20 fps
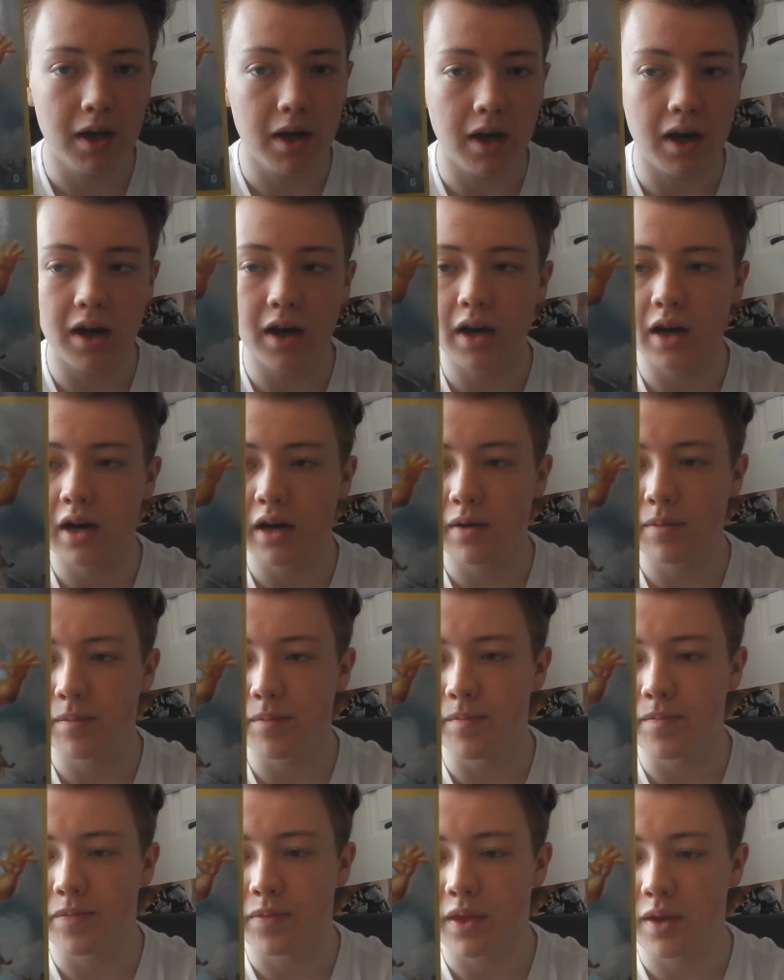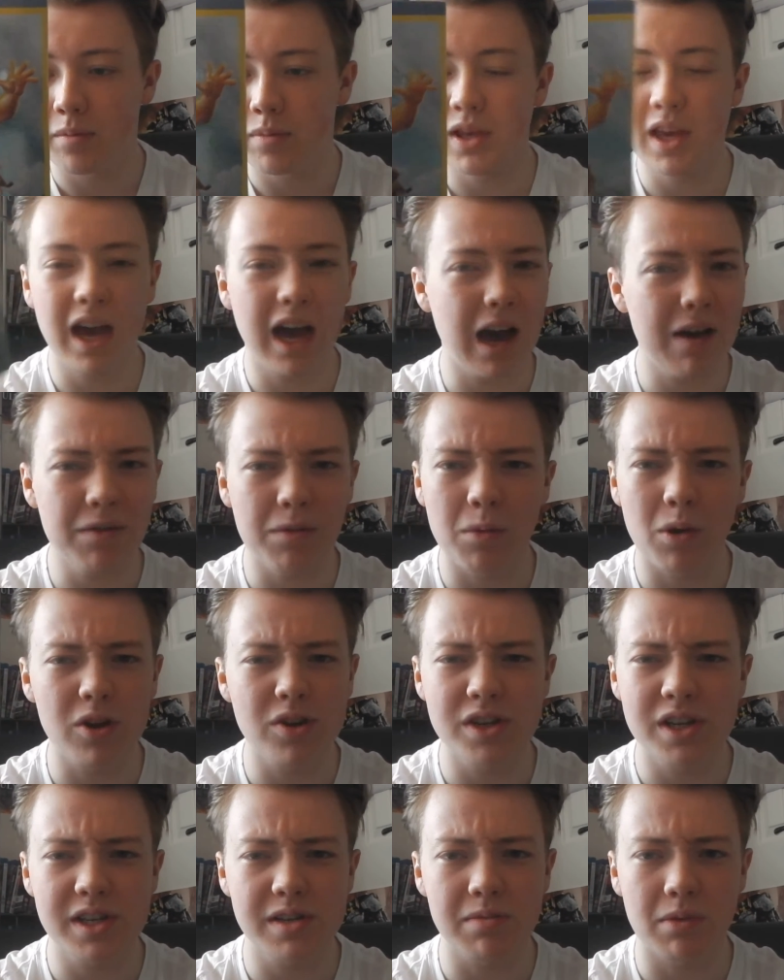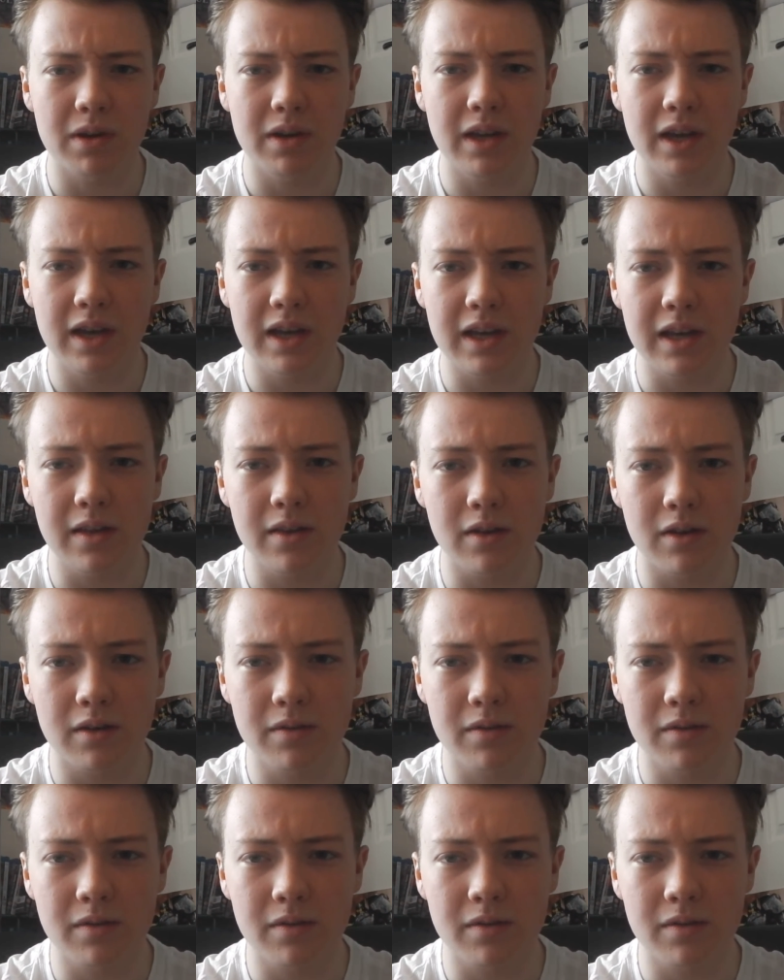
But yeah, I haven't watched this one yet either.